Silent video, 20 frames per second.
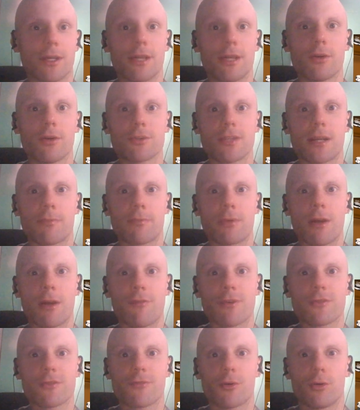He also had a
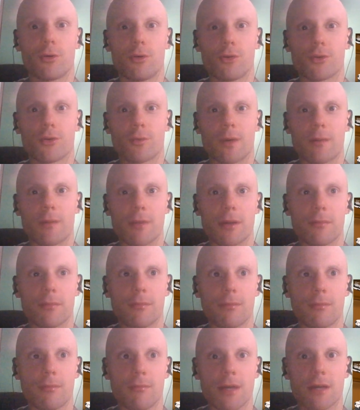preference for older women.
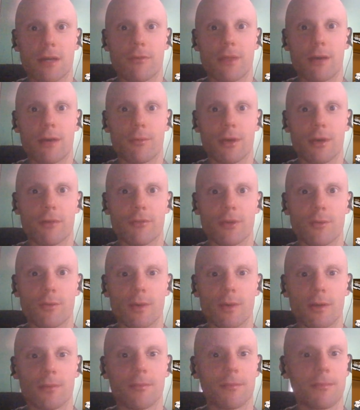Make of that whatever you
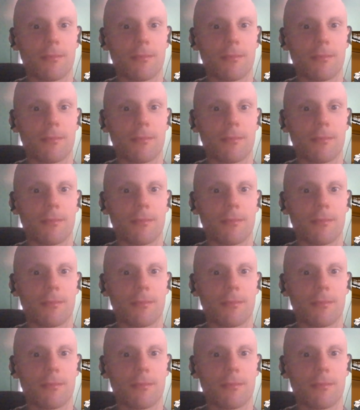will.